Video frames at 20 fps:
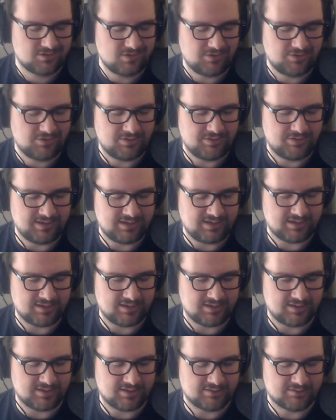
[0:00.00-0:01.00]

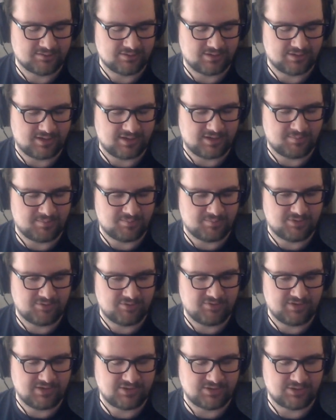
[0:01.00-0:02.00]

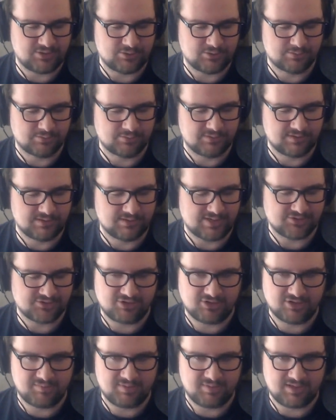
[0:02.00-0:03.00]
V2 is actually
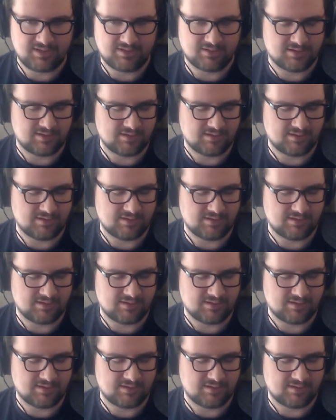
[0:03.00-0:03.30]
going to be